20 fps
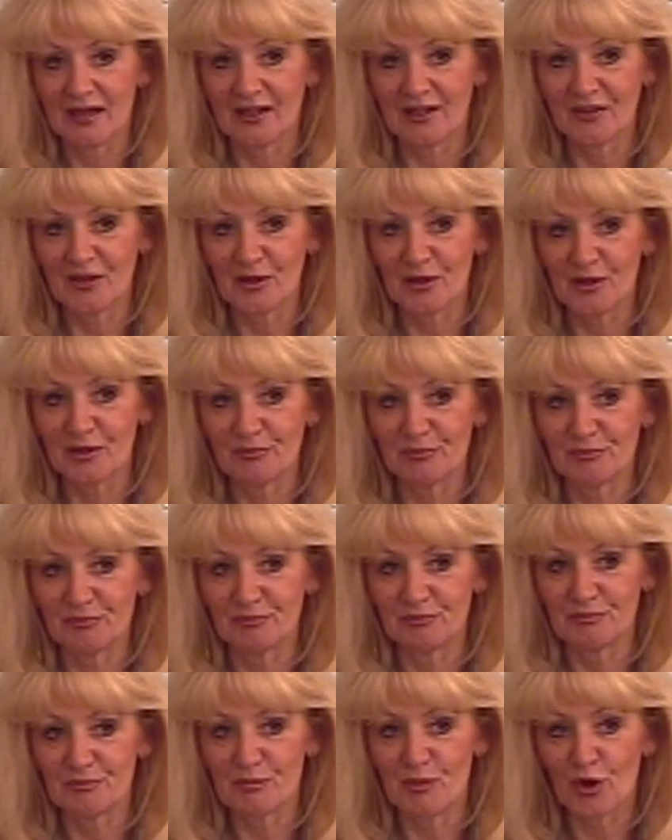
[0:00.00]
the
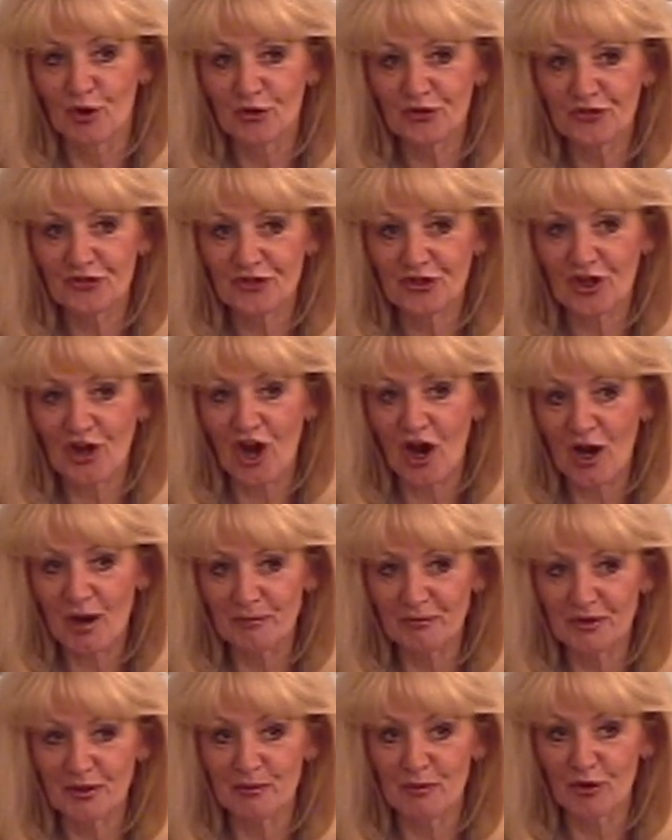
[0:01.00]
most
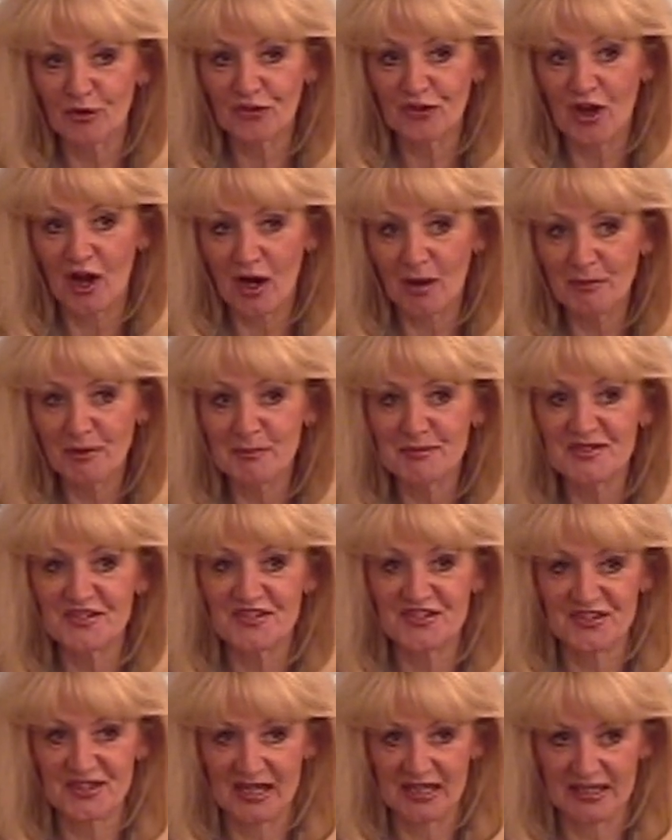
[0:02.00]
common
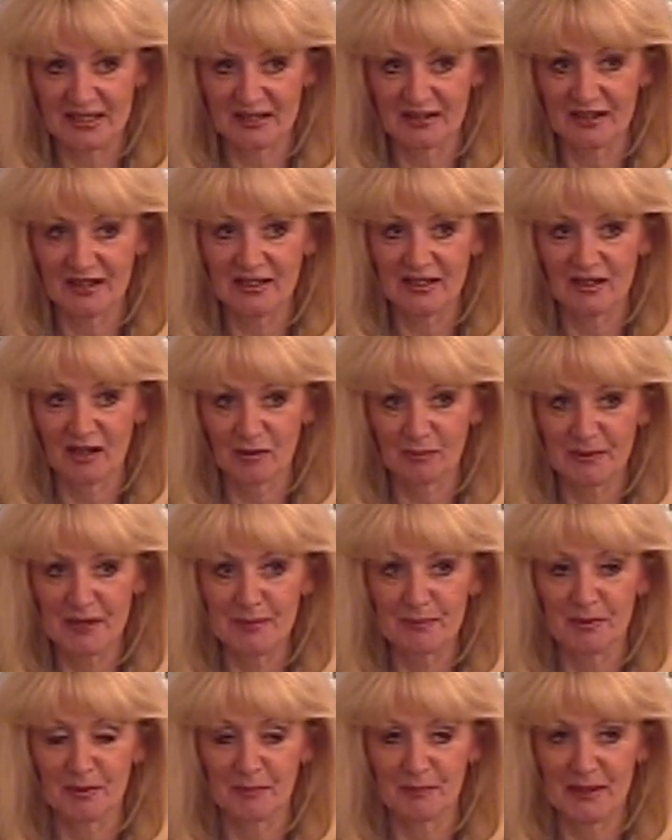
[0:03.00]
mistake that young
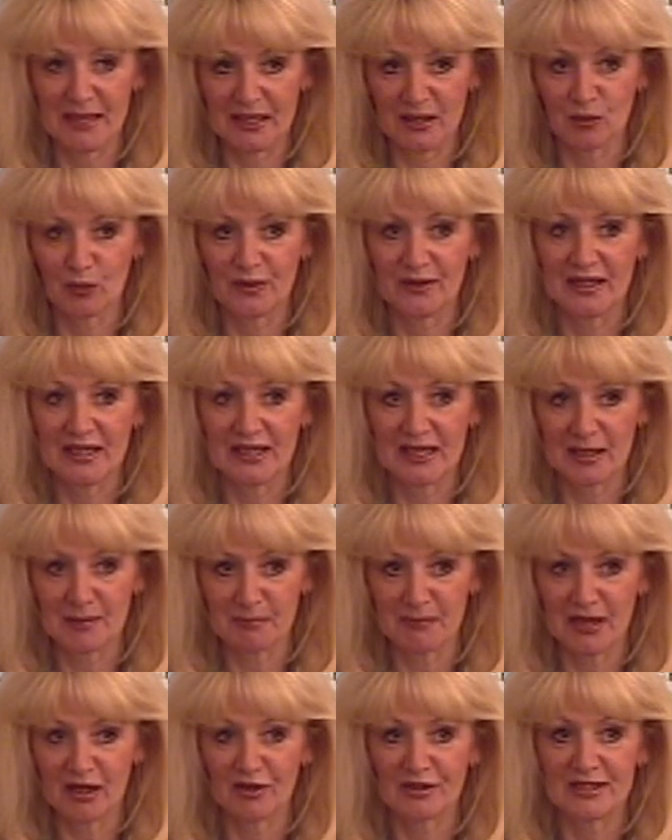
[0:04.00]
people make when they get
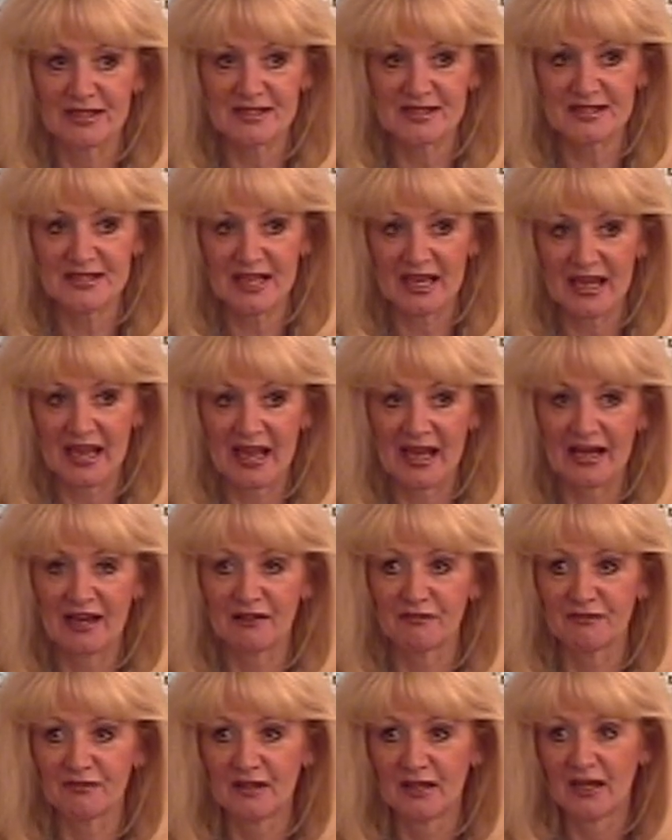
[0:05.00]
married is they
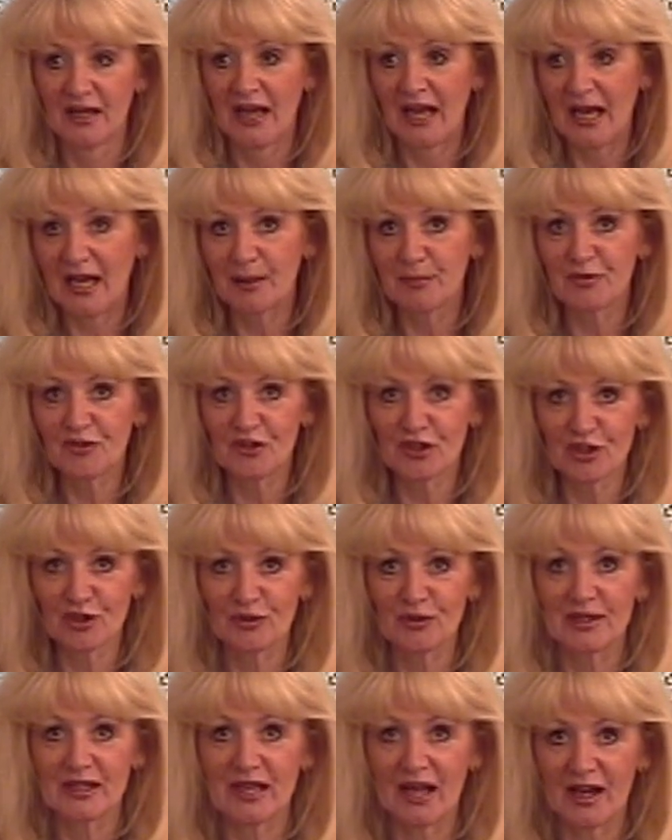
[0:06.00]
have
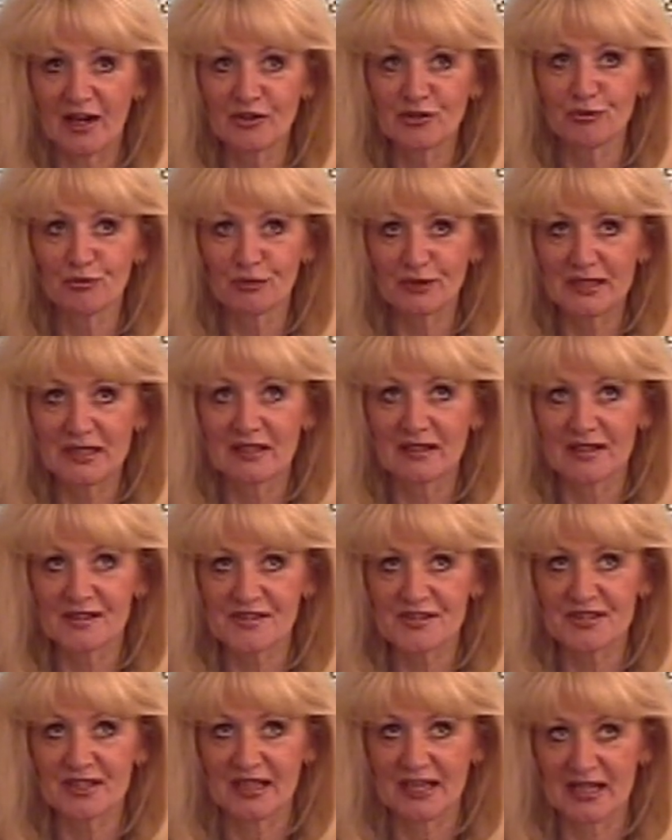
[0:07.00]
absolutely
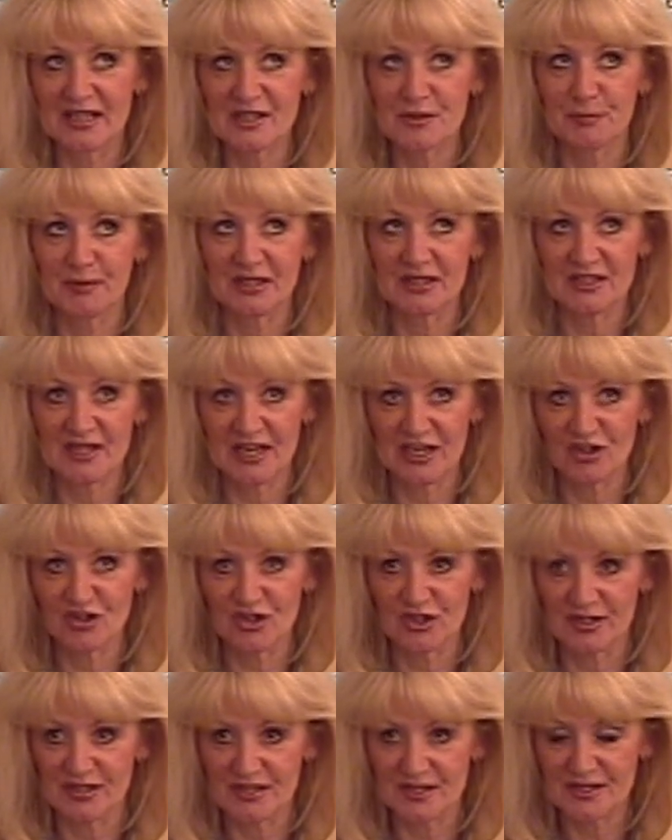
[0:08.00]
unrealistic
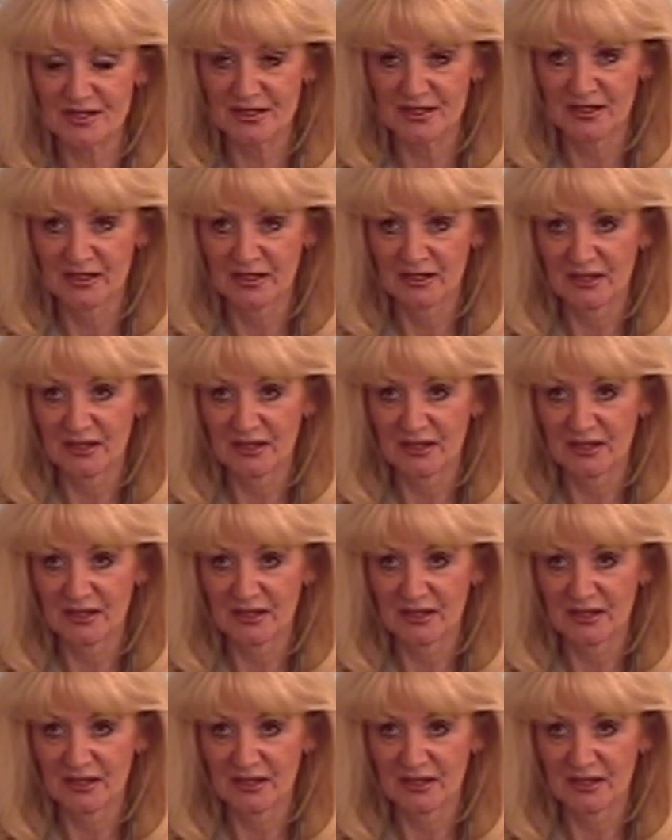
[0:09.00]
expectations.